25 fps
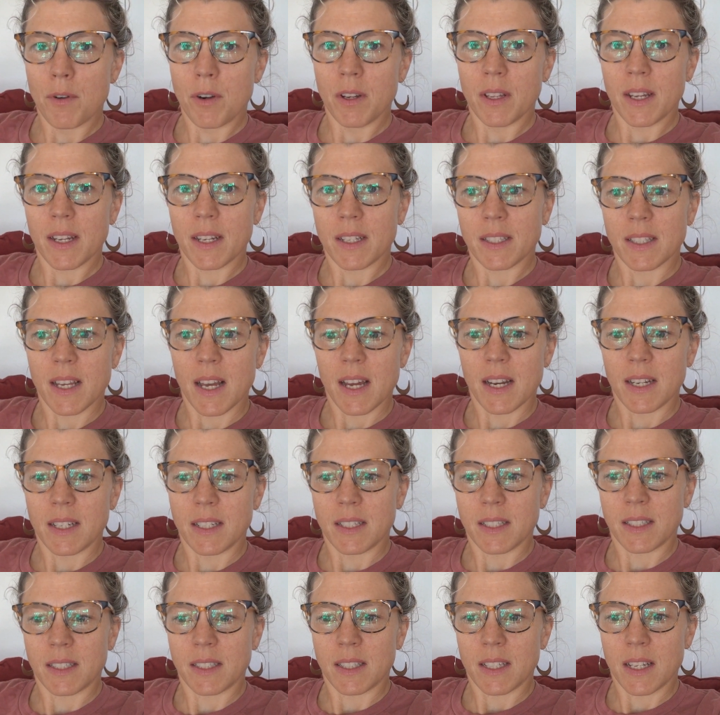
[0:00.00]
really excited
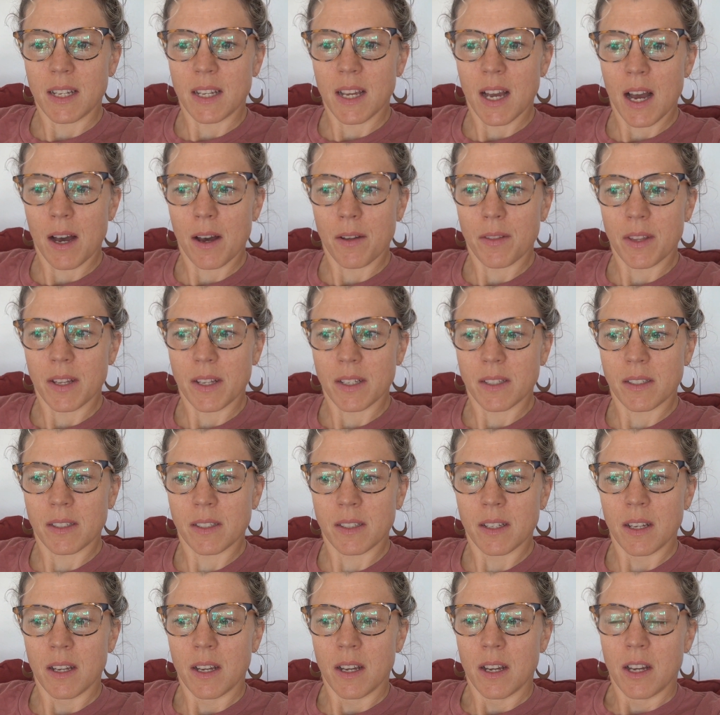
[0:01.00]
to see how
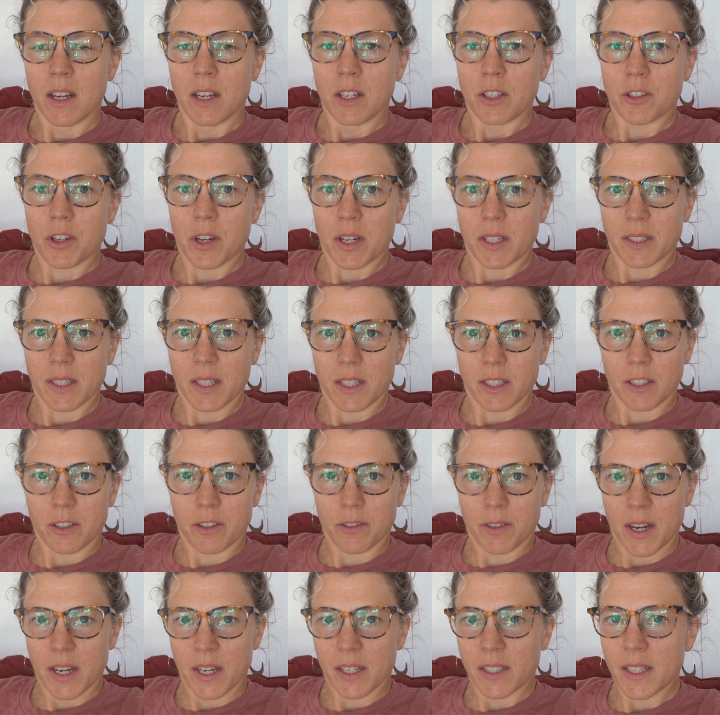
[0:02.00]
this translates to
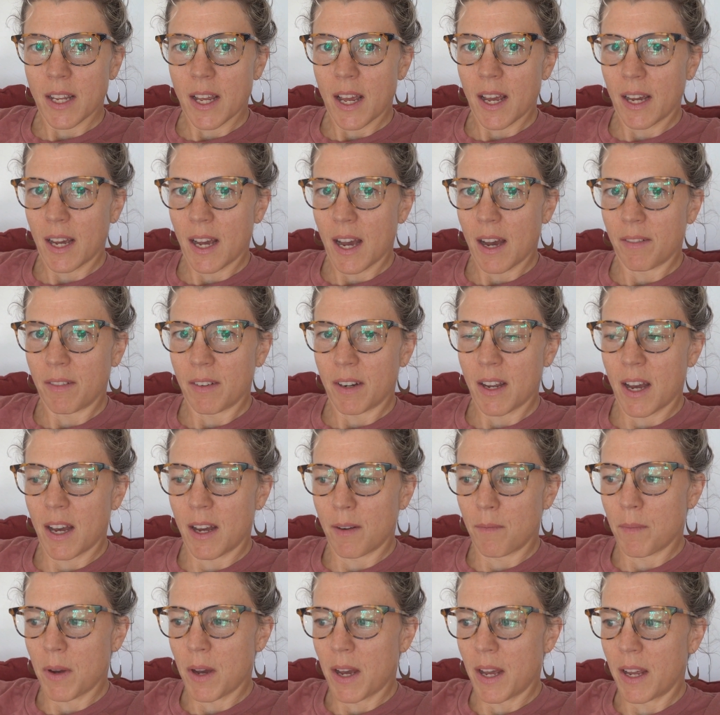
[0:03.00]
race day. I haven't
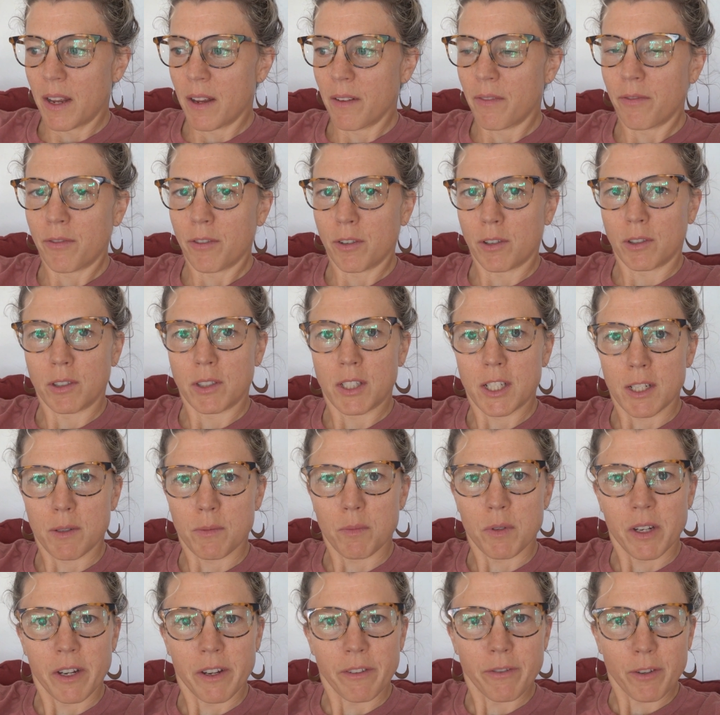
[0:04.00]
had my full
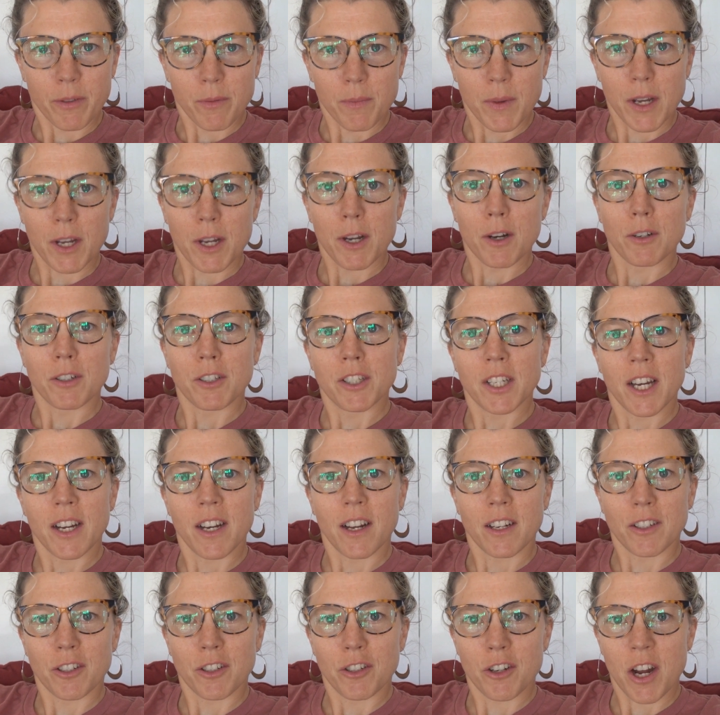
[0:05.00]
debrief with my coach yet
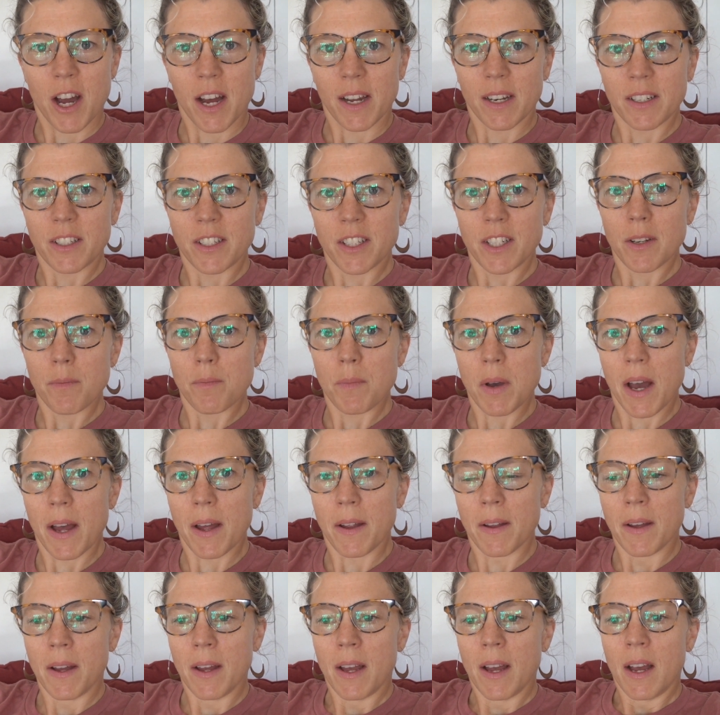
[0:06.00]
on strategy,
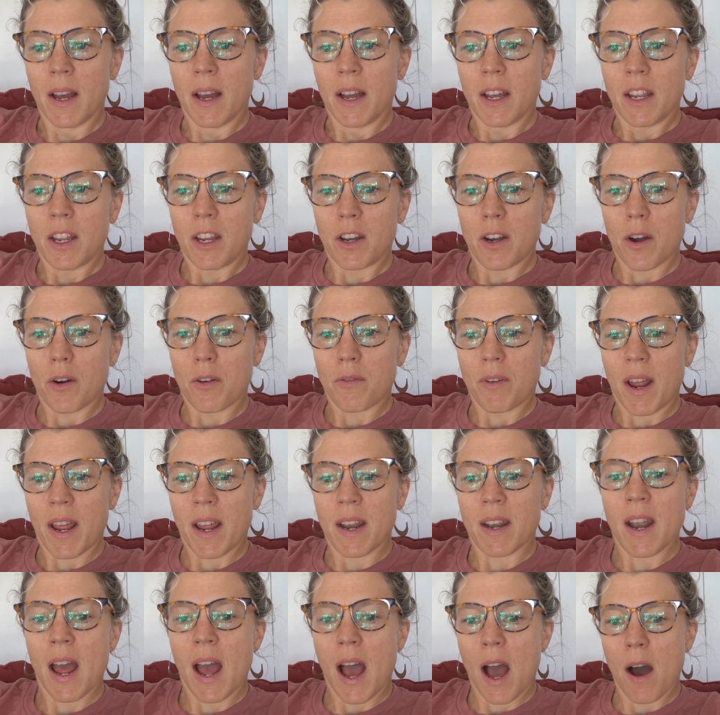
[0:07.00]
but, you know,
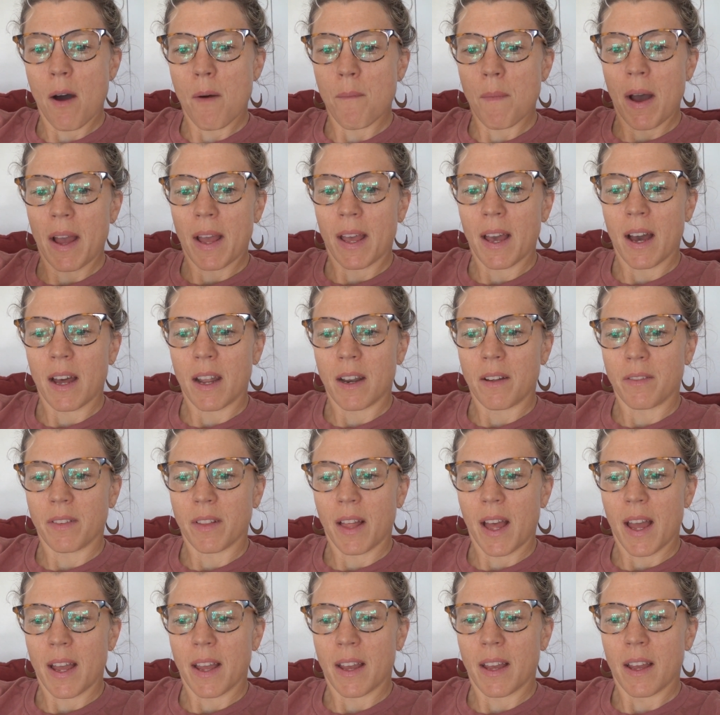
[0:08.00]
right now my kind of
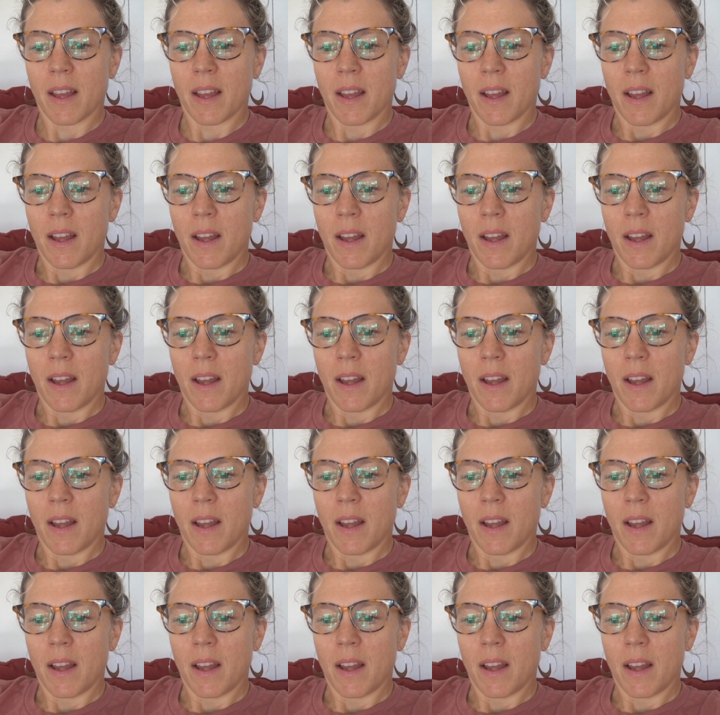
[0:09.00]
like,